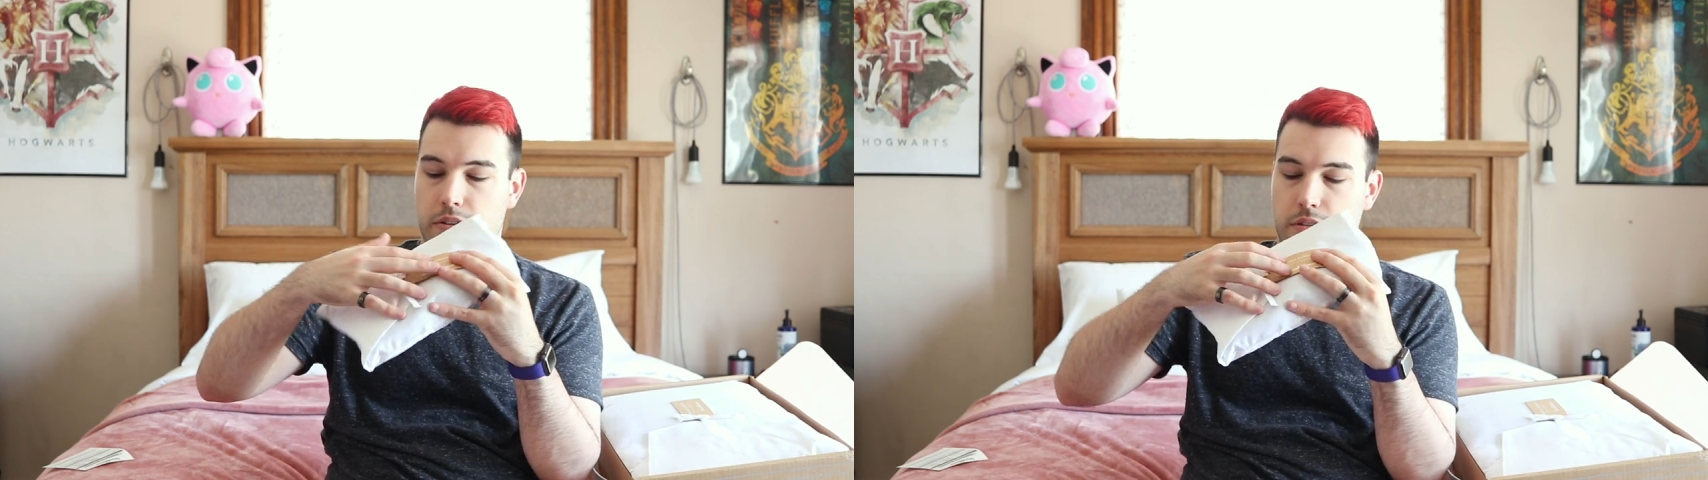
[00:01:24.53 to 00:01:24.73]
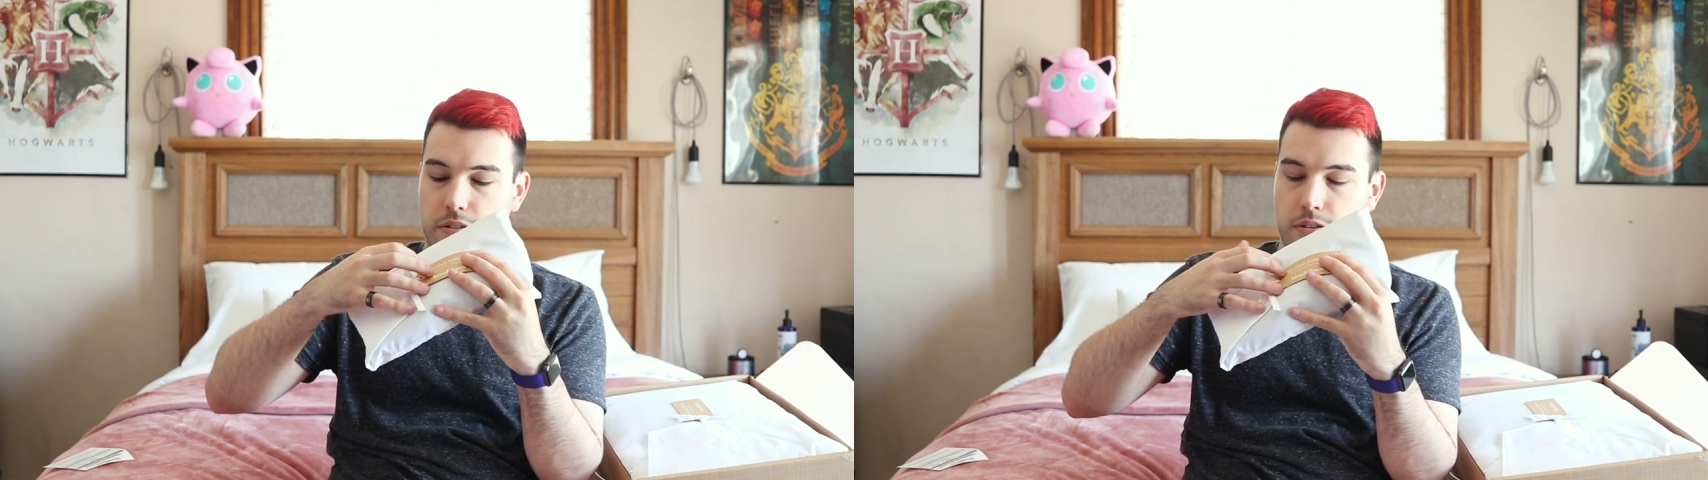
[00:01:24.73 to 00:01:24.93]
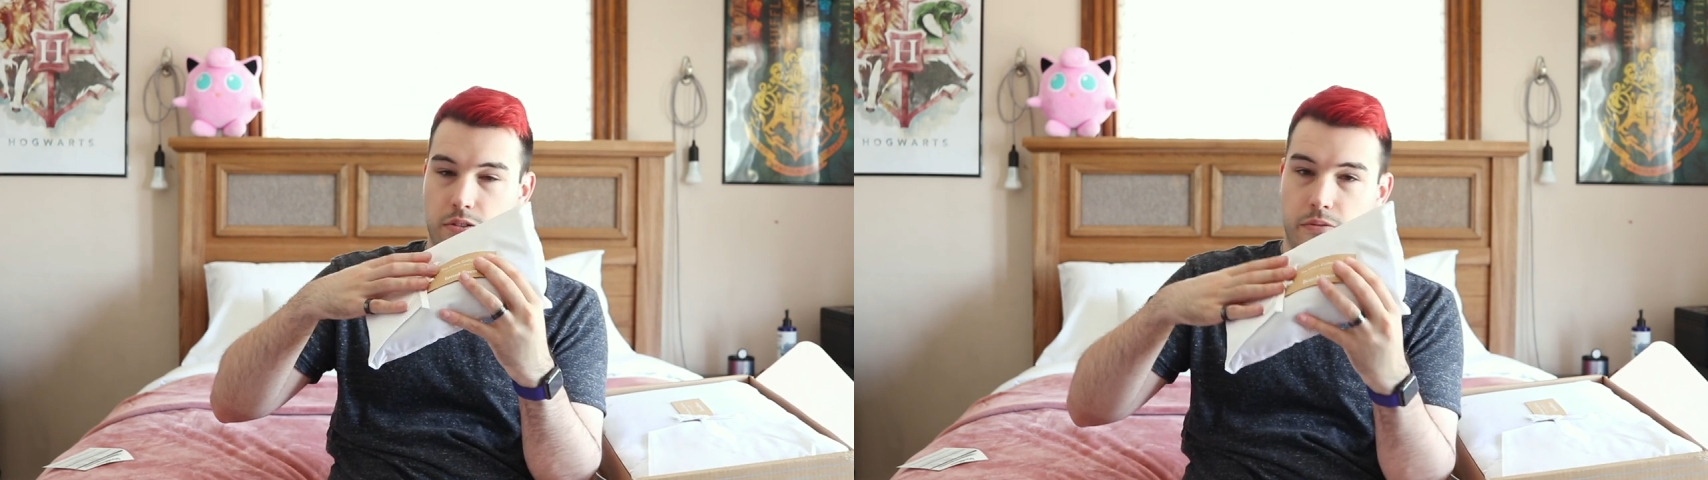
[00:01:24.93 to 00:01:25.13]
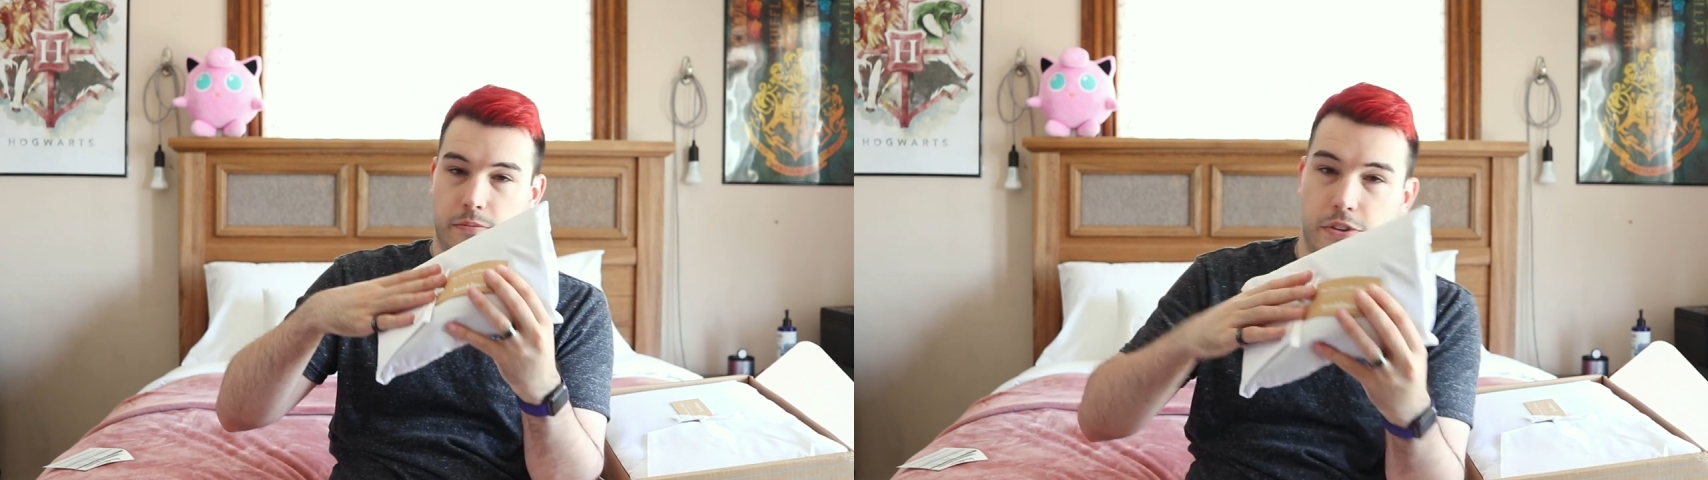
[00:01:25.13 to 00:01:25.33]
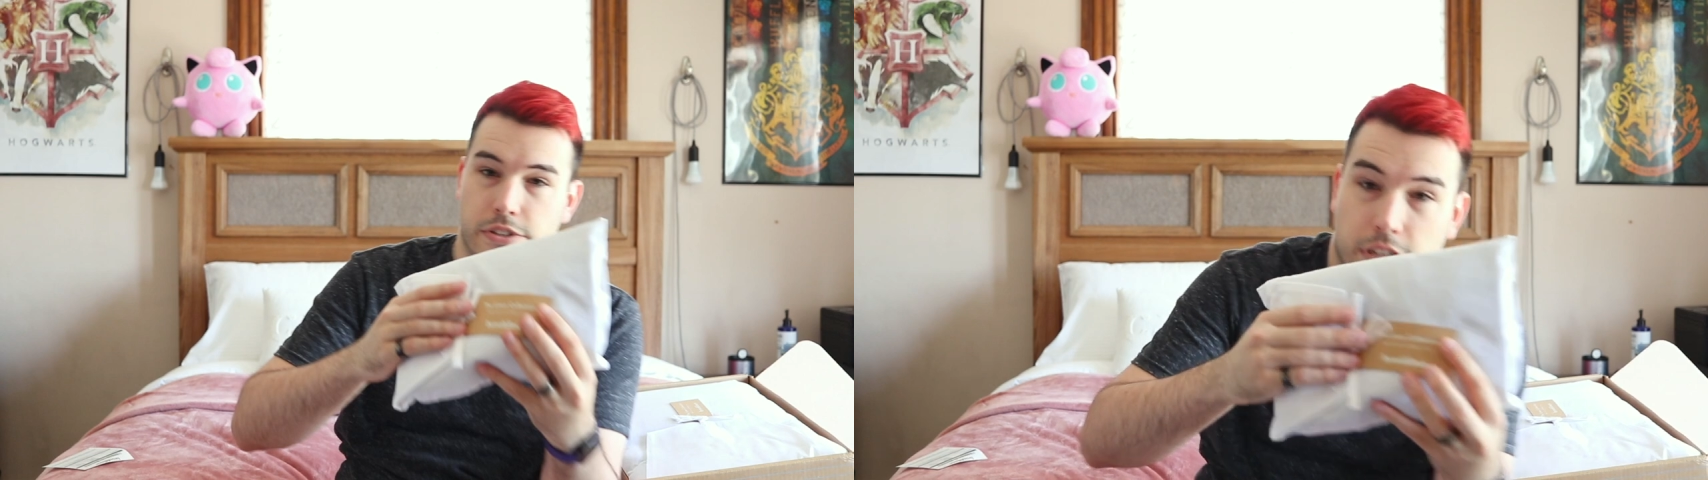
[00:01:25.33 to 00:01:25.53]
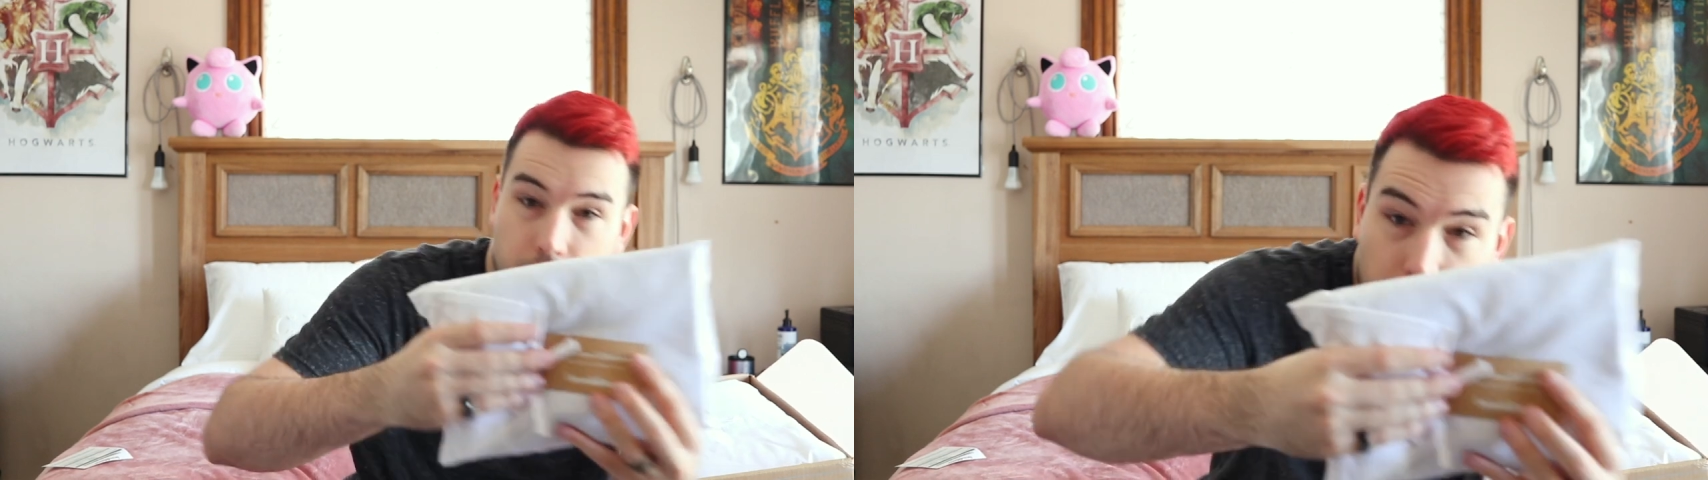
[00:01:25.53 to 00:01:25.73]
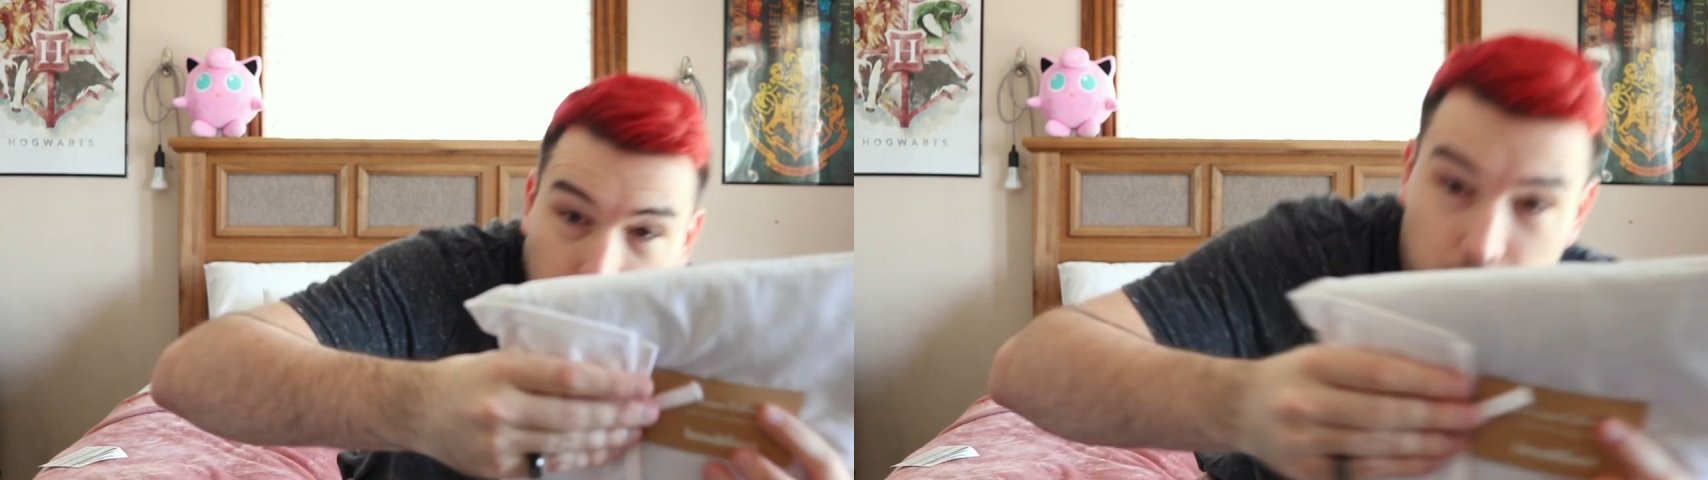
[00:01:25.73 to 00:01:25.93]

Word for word: So let me just kinda